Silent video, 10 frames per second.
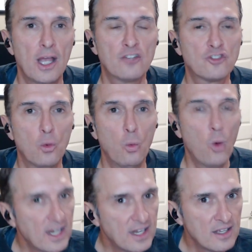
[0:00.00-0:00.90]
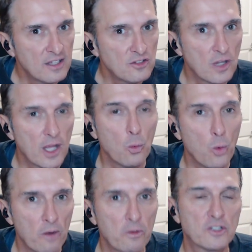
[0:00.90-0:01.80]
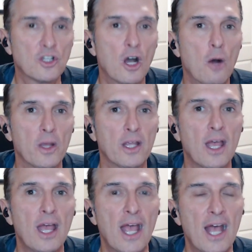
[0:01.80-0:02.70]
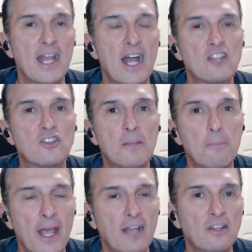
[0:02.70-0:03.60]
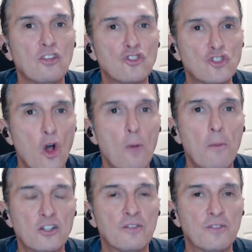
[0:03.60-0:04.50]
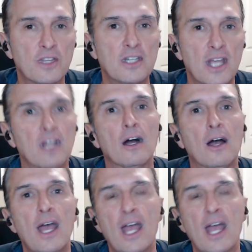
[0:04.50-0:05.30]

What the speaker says: as to what it is and where it's going. And that is impacting so much of the data.